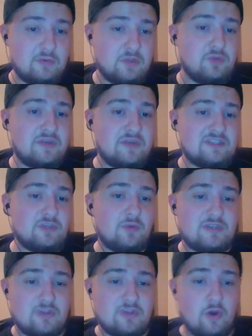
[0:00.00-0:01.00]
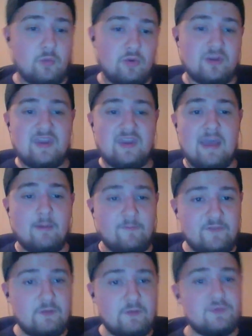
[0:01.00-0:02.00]
alluding to in his artwork, and how
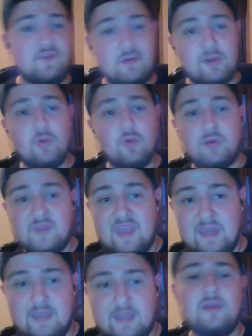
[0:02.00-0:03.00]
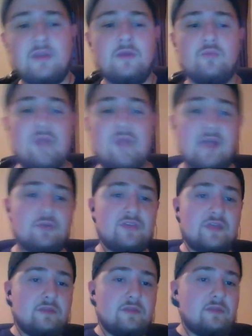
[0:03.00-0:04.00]
it feels very organic rather
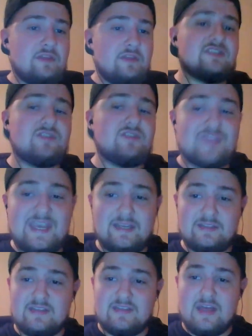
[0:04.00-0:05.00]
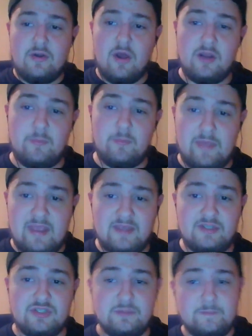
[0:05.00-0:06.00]
than these things that are on a
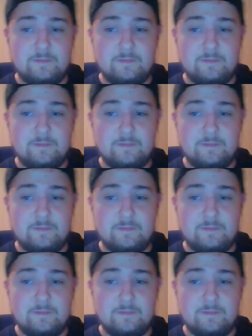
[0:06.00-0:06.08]
page.